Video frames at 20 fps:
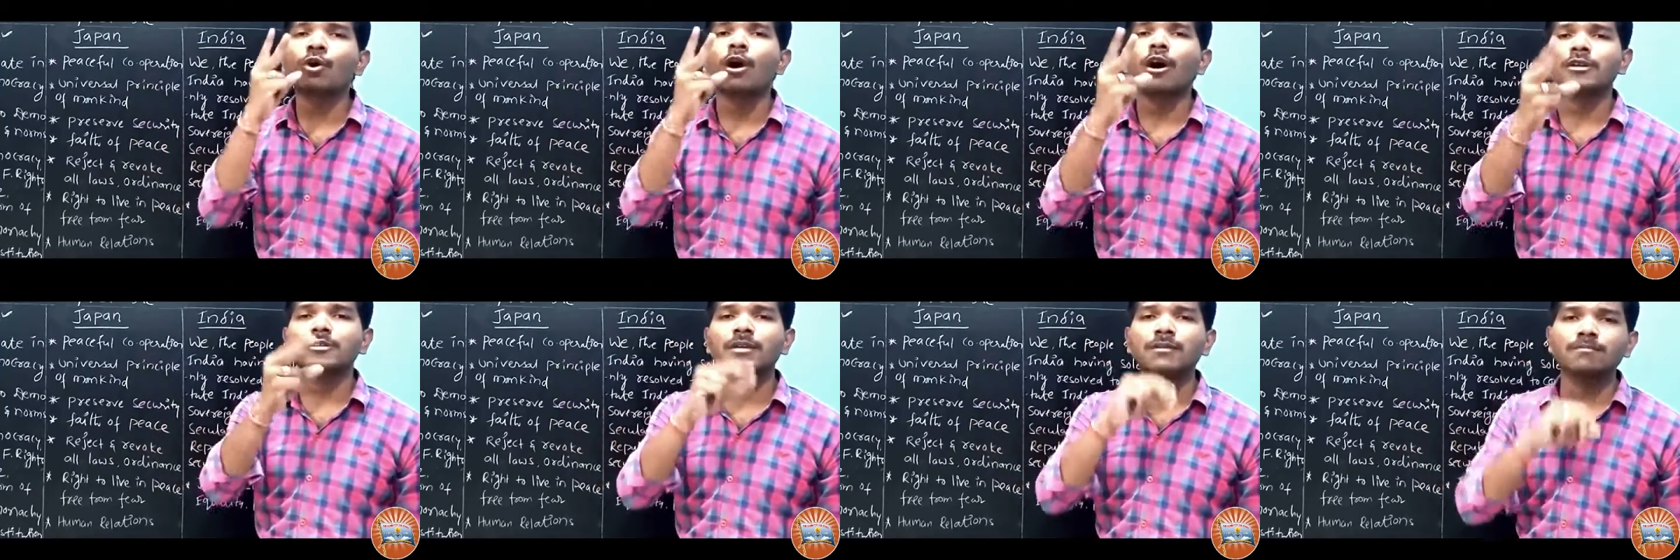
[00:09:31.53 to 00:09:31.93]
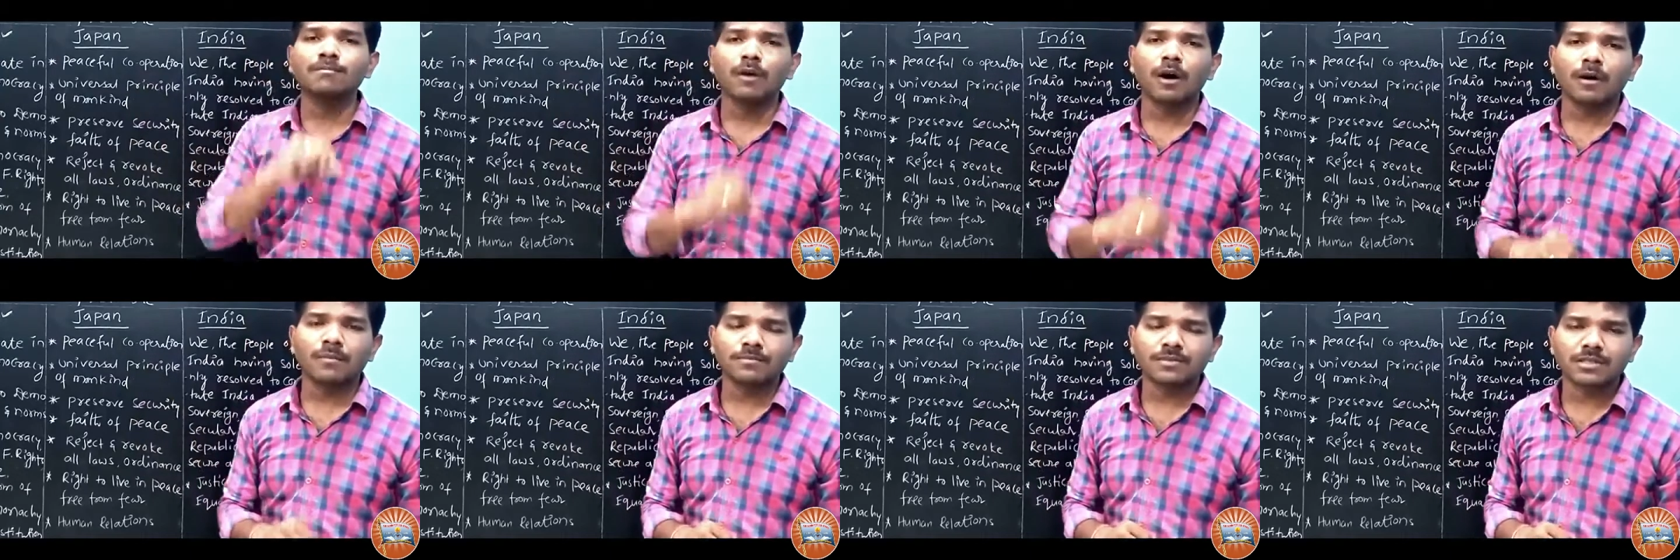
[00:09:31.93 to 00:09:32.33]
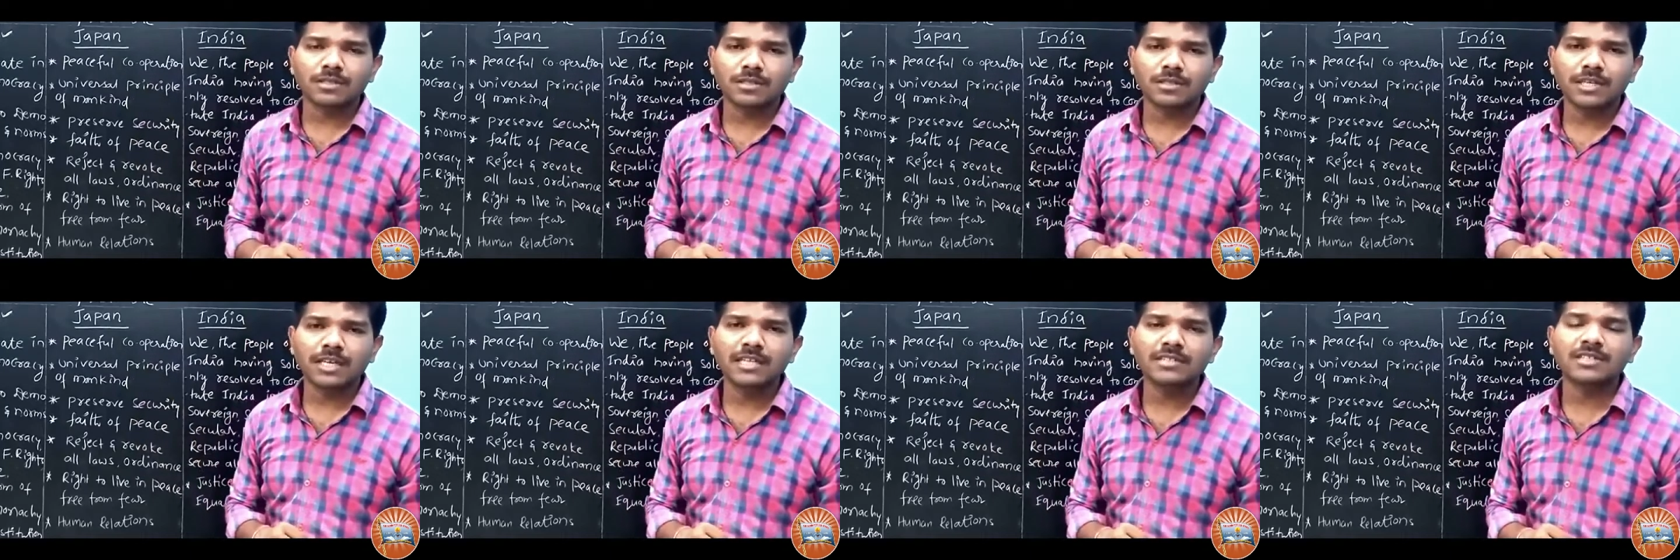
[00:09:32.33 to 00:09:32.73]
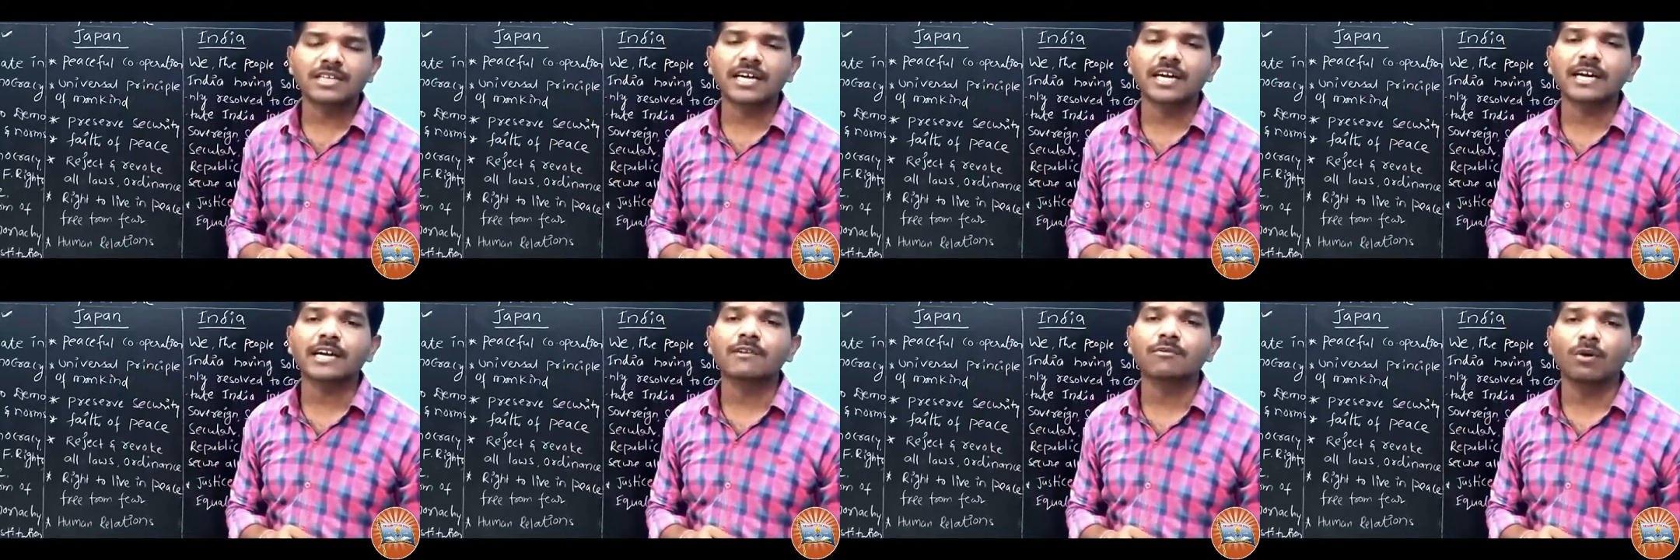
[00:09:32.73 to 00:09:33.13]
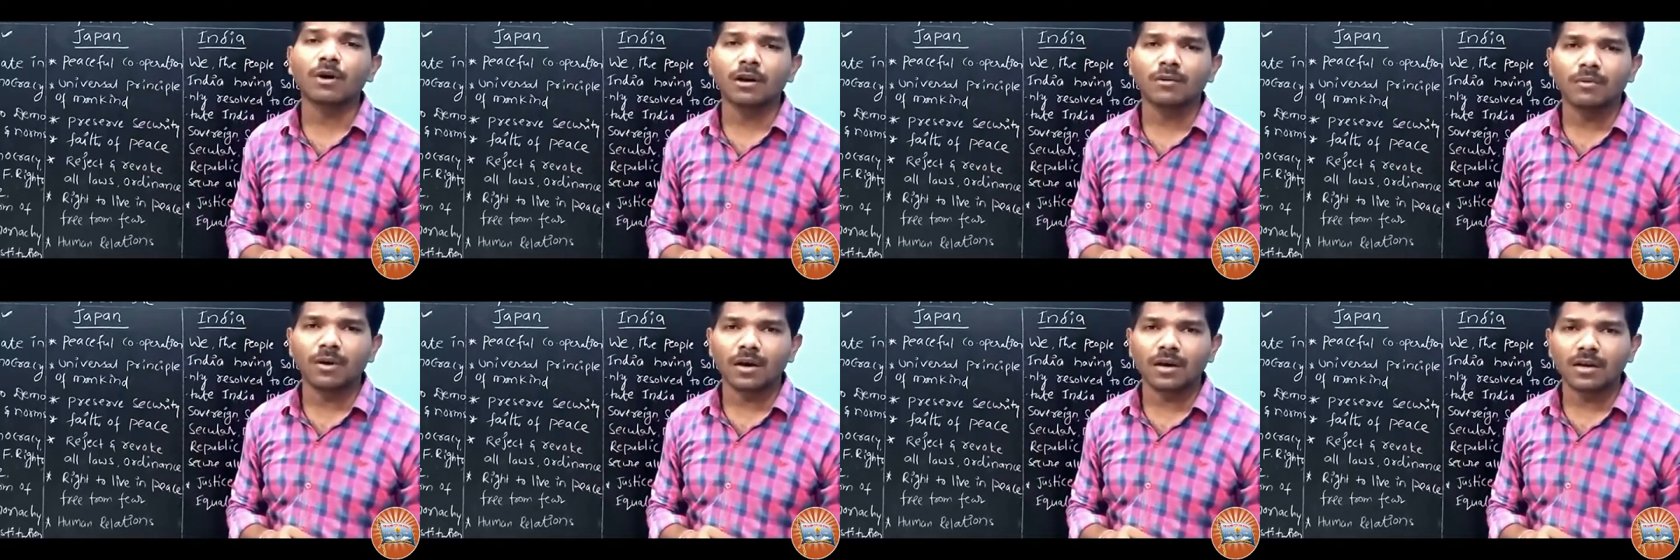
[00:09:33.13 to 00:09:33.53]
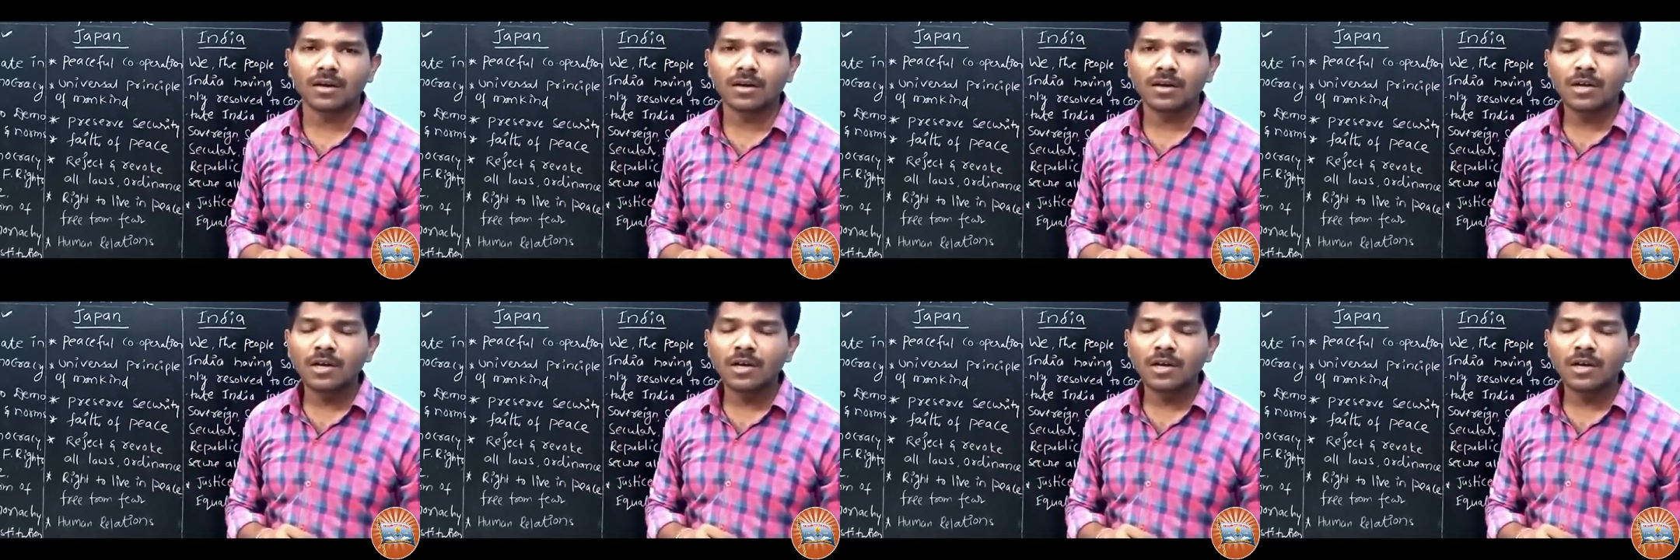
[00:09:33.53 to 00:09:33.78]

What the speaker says: atom bombs in Second World War.